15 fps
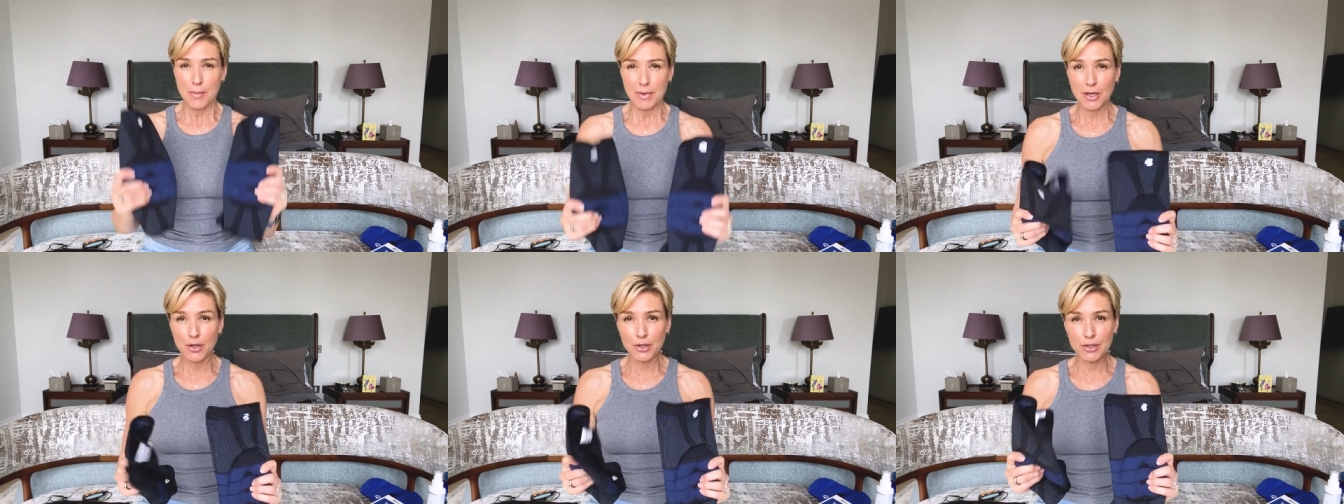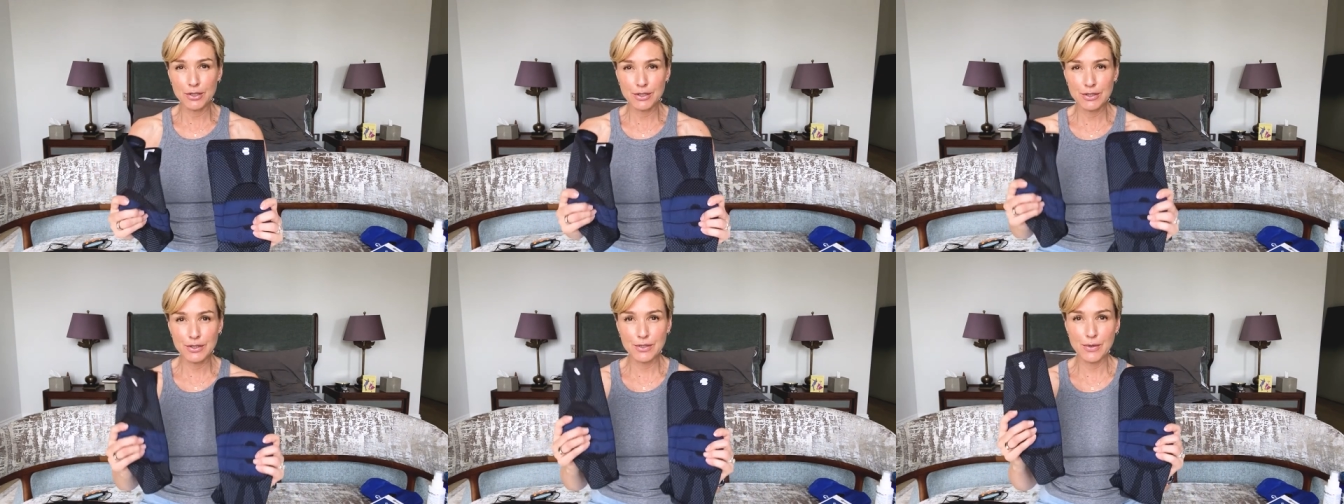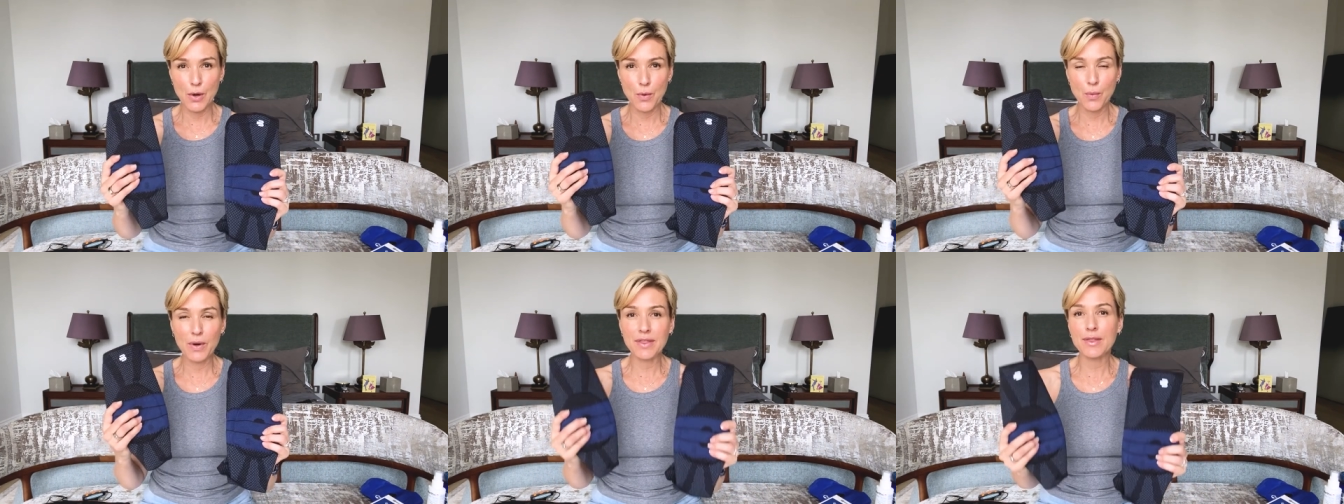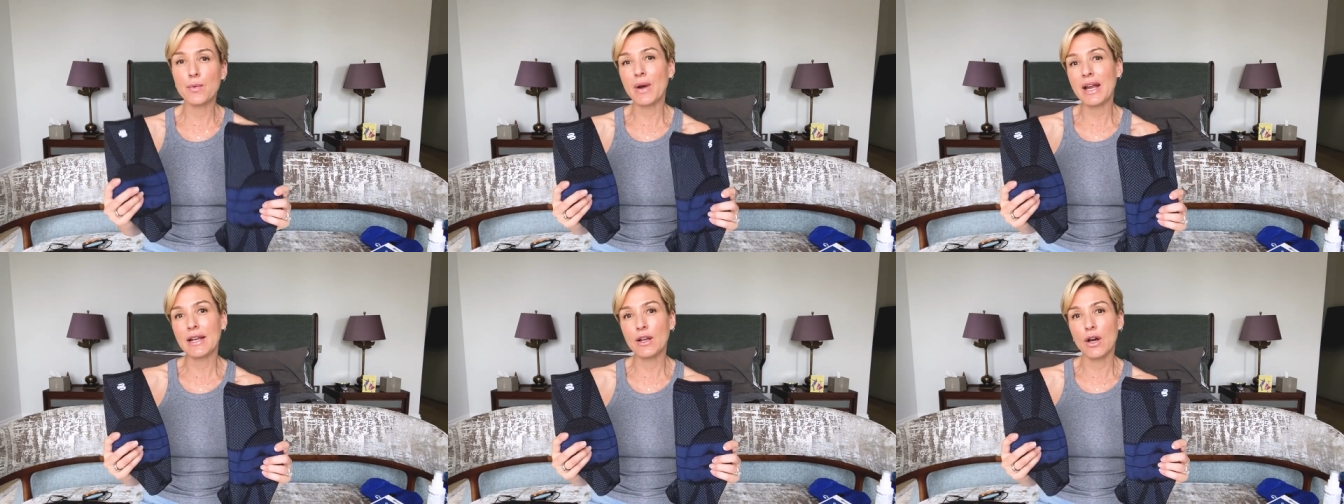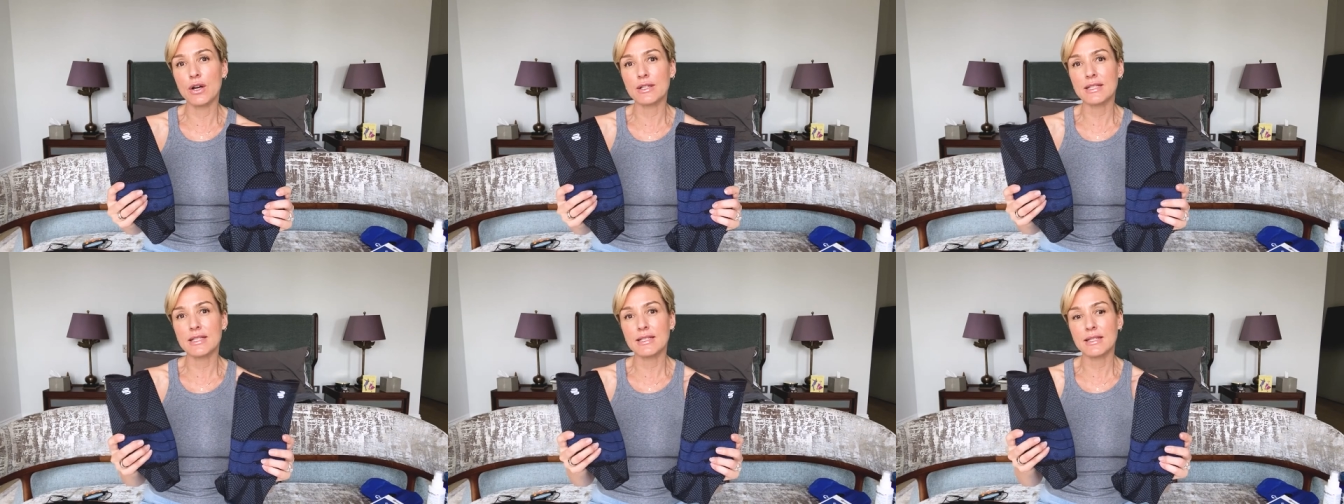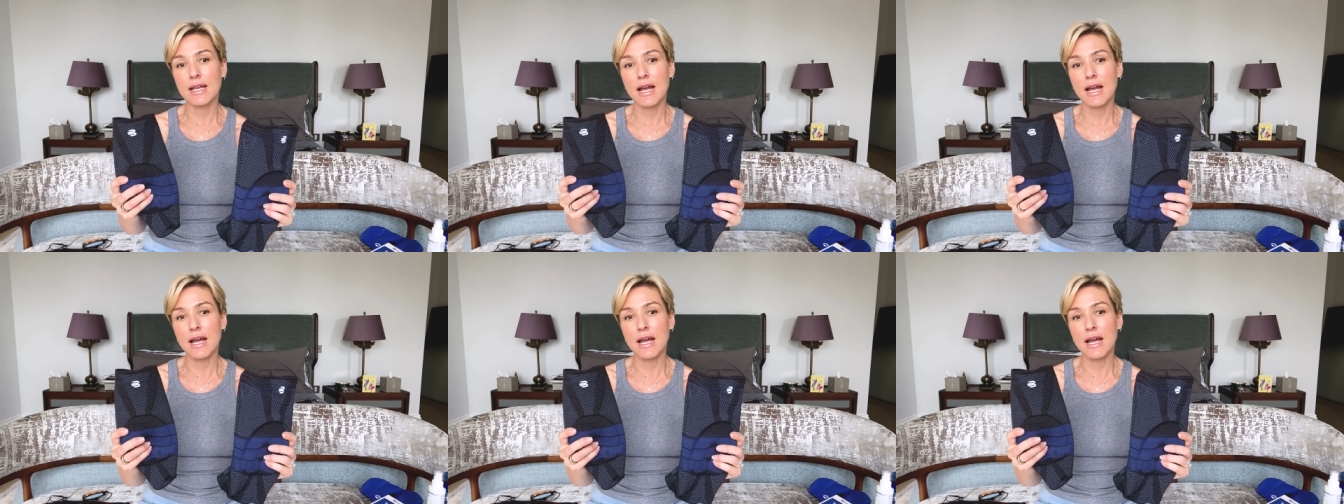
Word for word: because with the weight loss,